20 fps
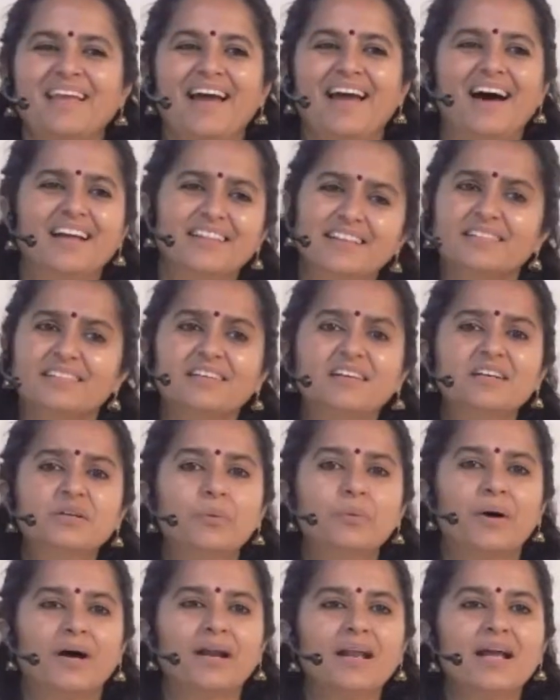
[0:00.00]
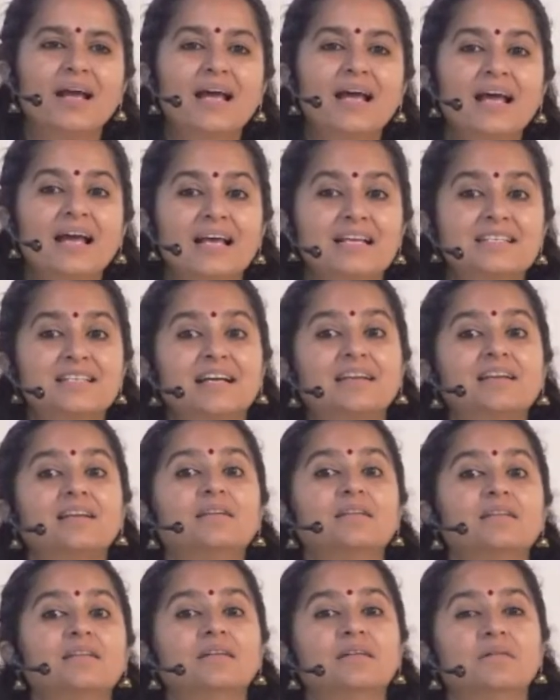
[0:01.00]
And the third one is that
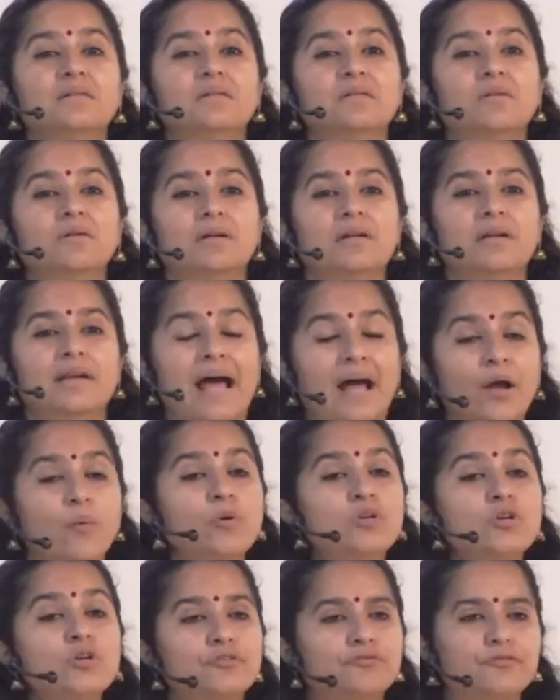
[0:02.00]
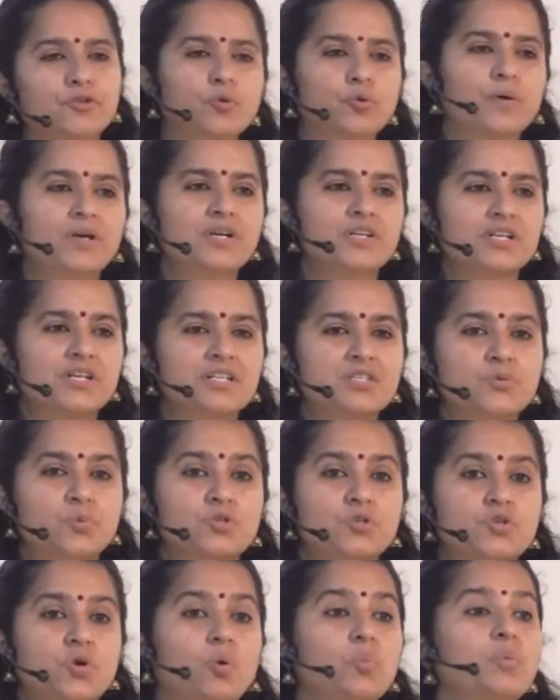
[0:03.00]
the language of the Upanishads
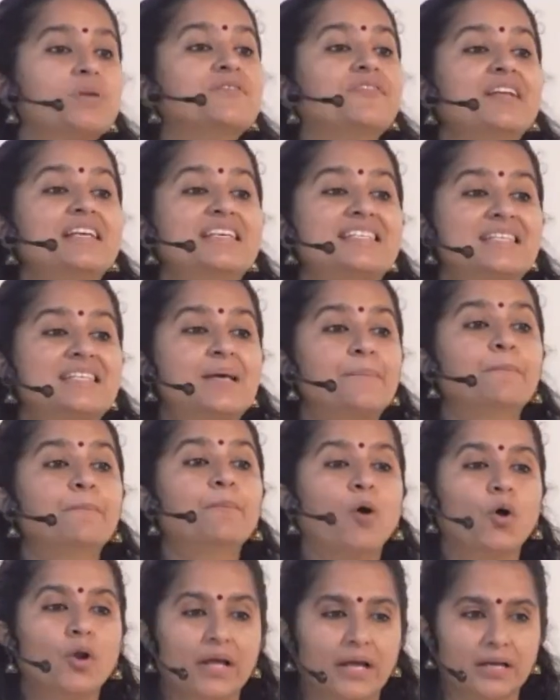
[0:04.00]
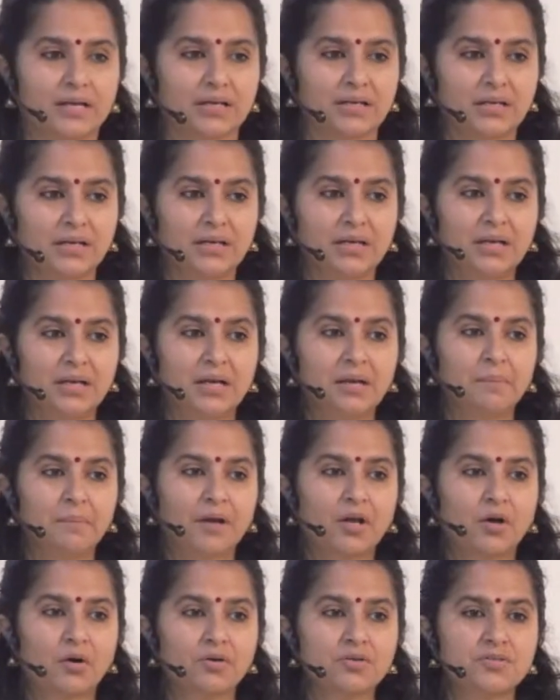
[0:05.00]
was always very symbolic,
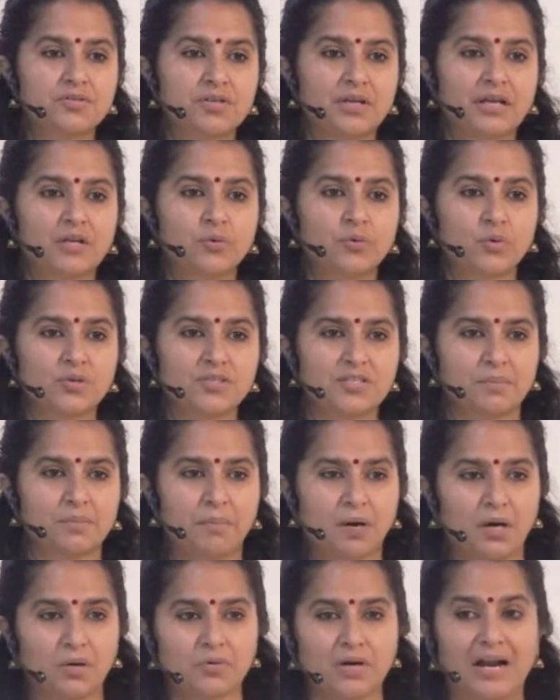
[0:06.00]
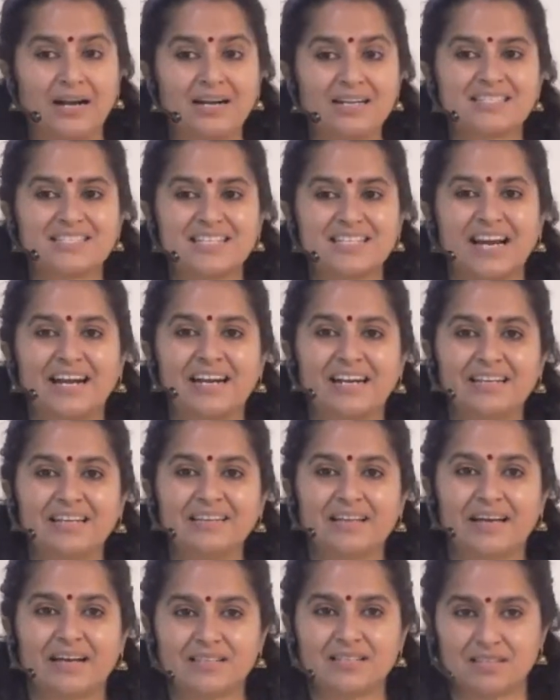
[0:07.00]
because it was about understanding
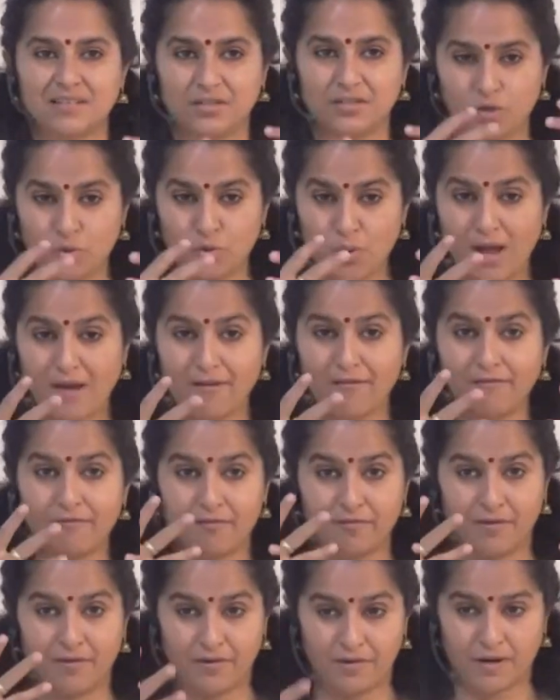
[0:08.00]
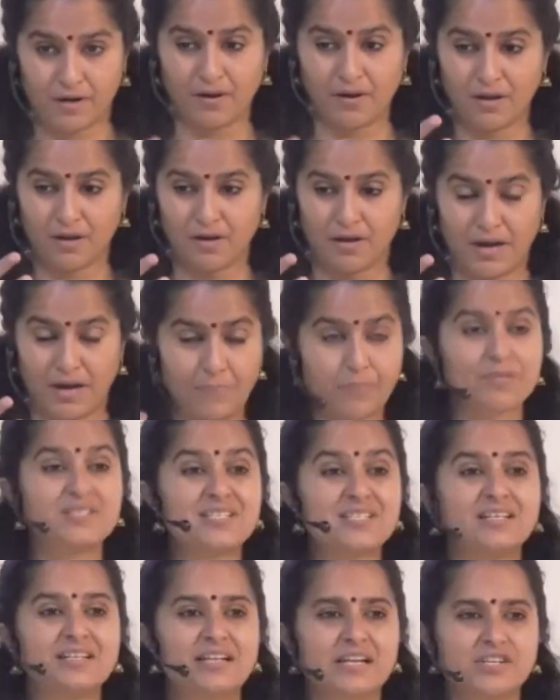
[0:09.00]
that you have
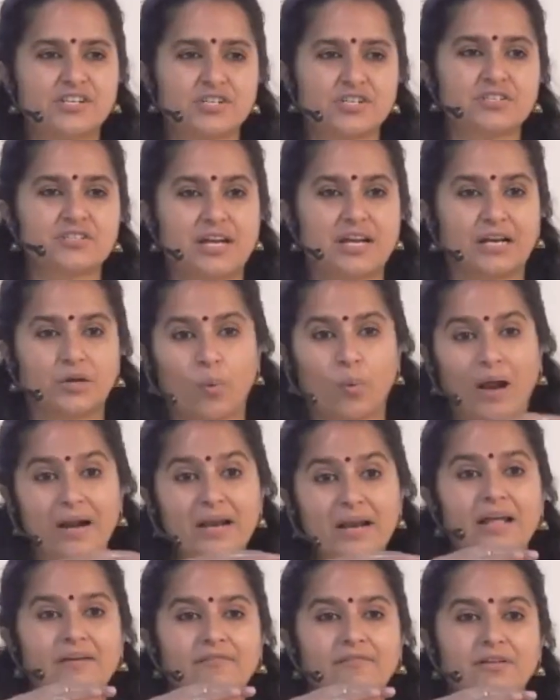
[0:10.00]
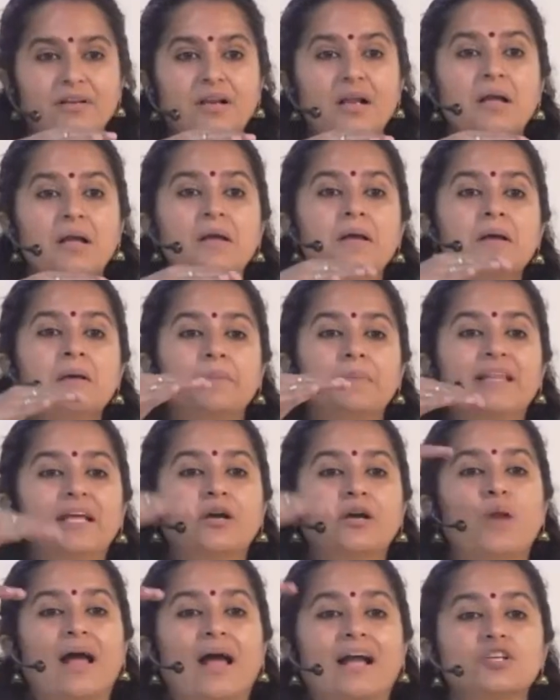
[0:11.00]
representations at one level, but they
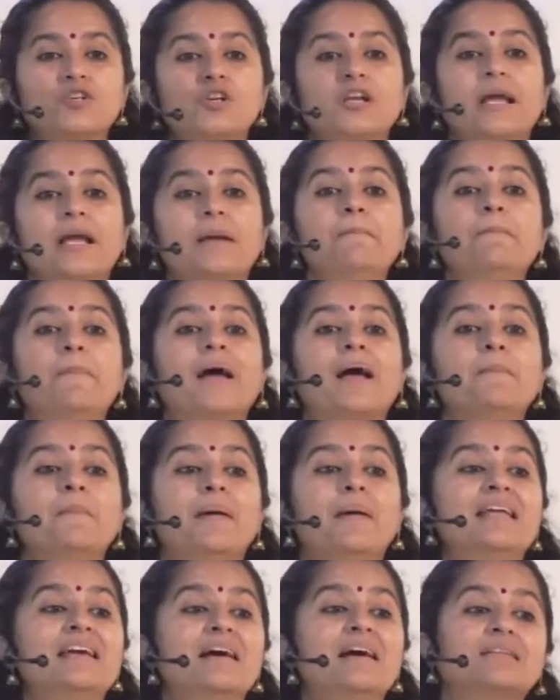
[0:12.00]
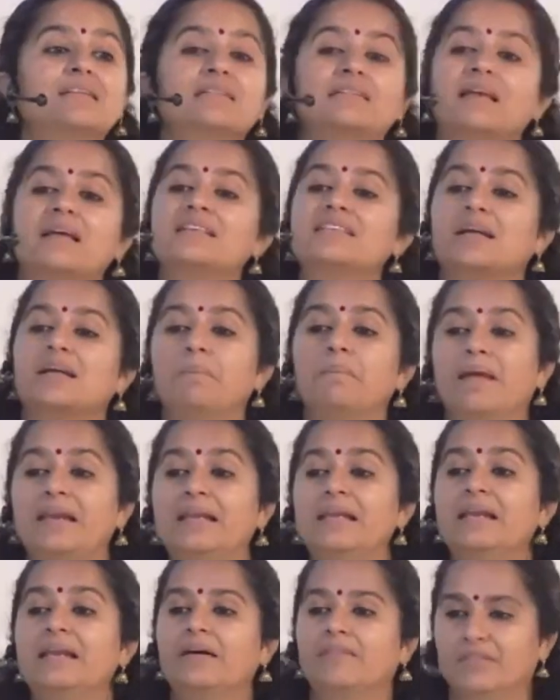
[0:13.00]
could actually imply many other things at
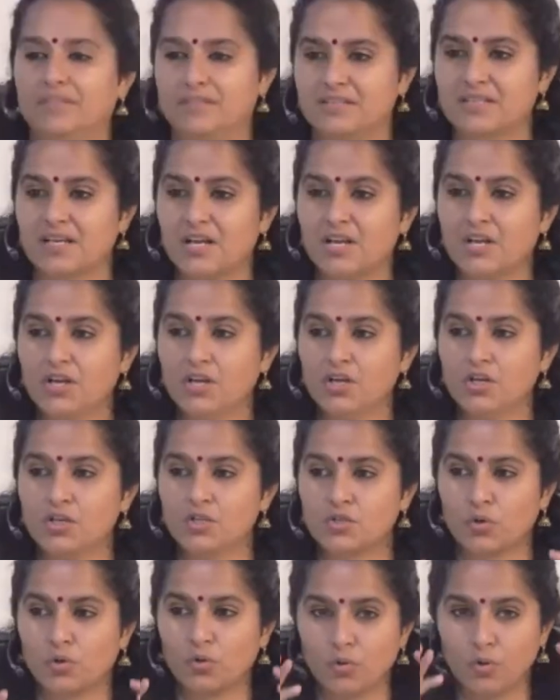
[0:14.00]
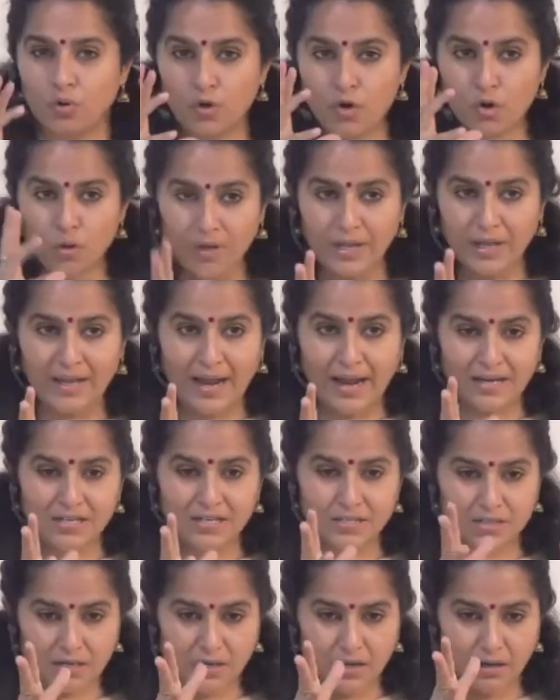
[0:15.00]
many levels. So looking
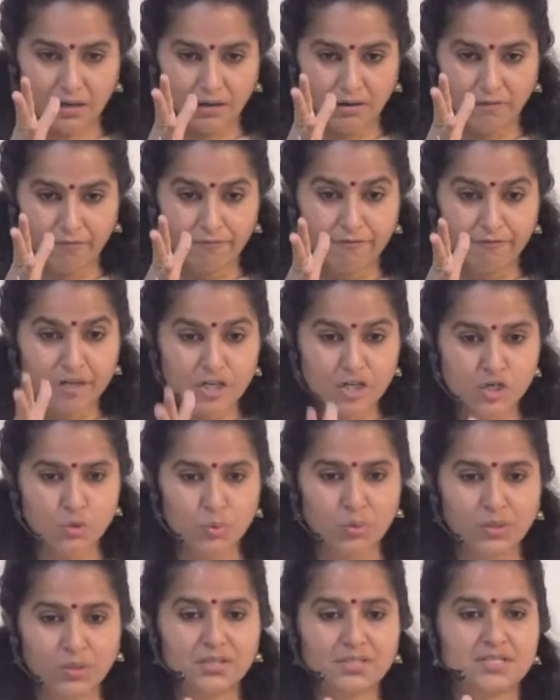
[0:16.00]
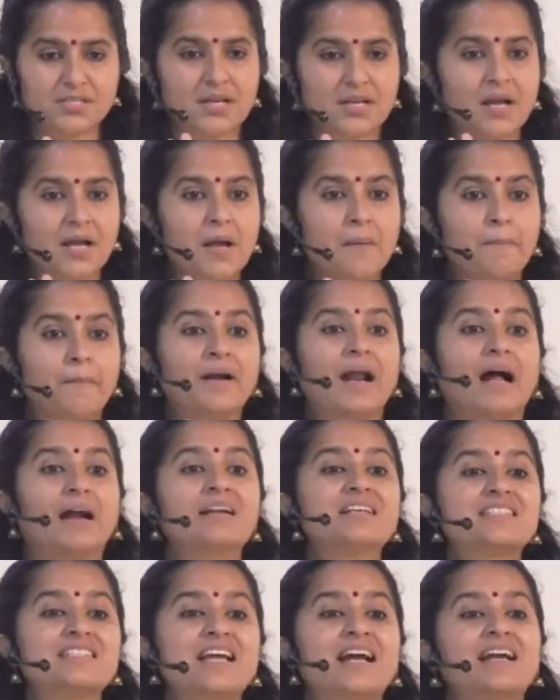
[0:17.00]
at visuals, but
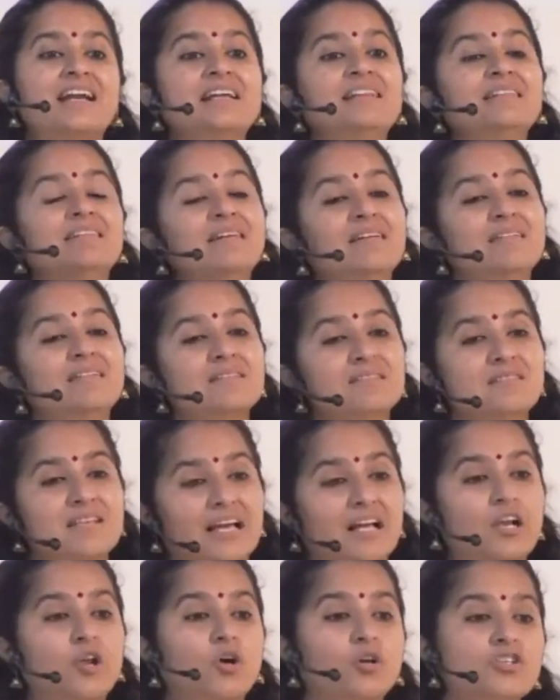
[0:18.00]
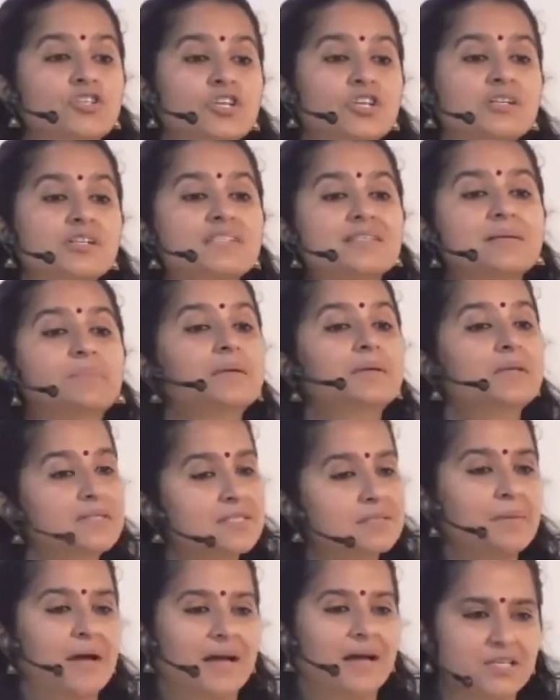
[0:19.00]
understanding their psychological
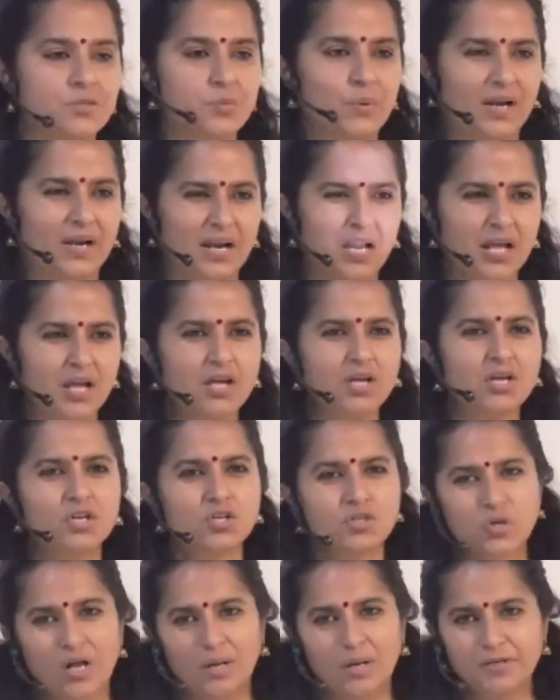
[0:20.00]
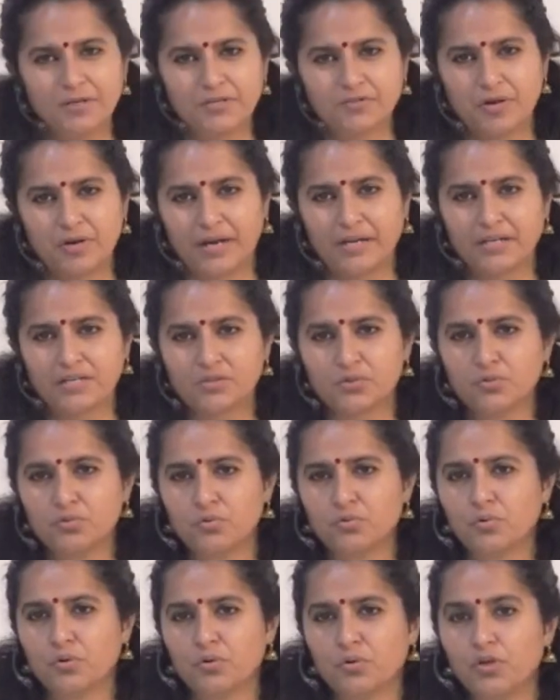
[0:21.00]
symbolism as well. So I'll be trying
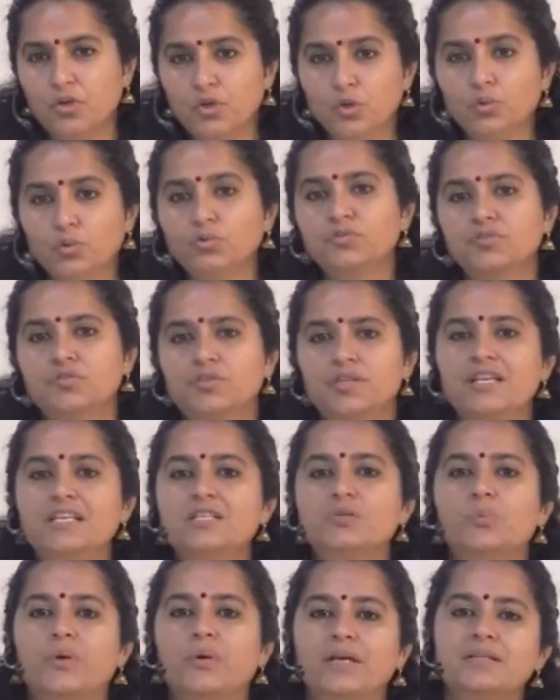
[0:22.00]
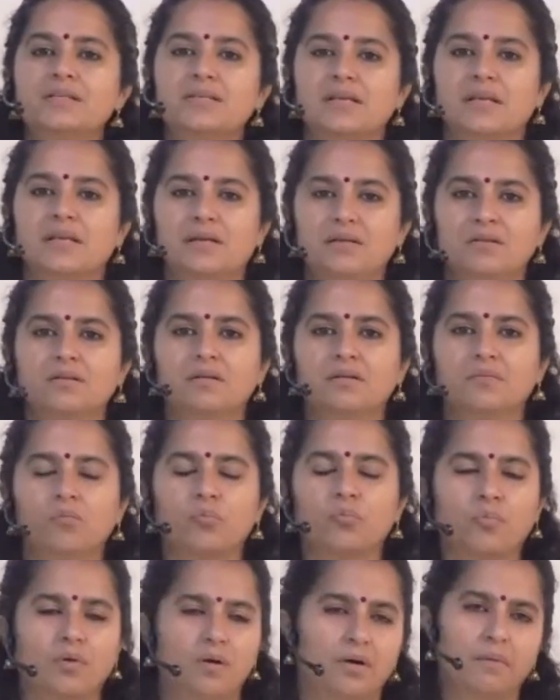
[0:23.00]
to use these ways
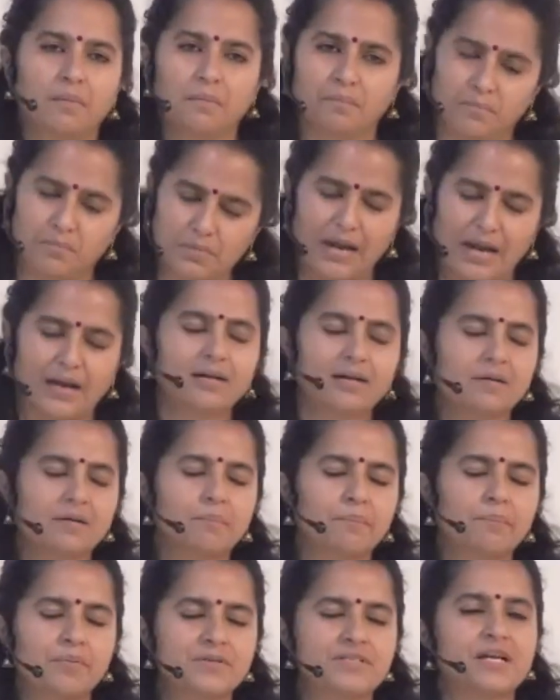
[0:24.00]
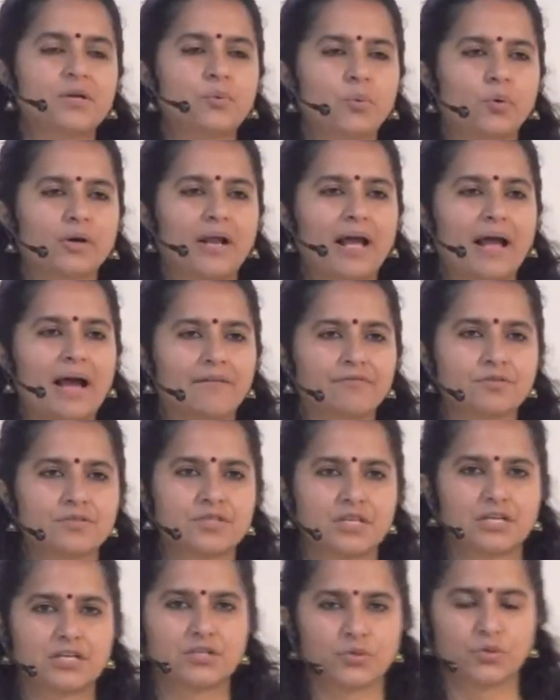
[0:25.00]
in and present what I have to
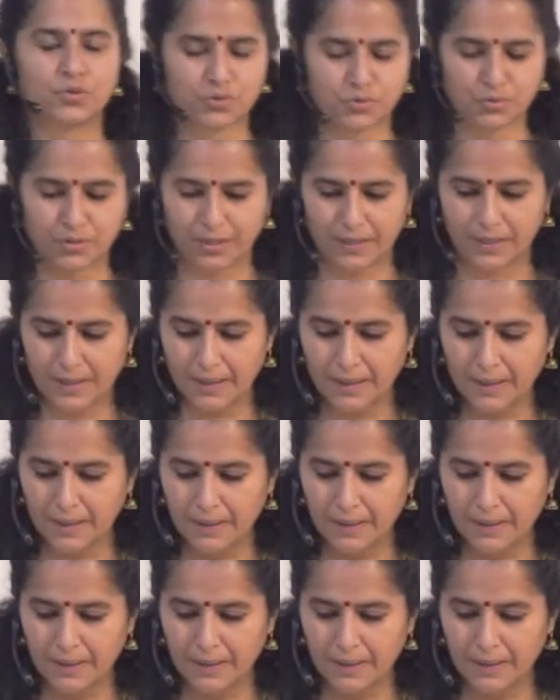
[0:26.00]
say to you today.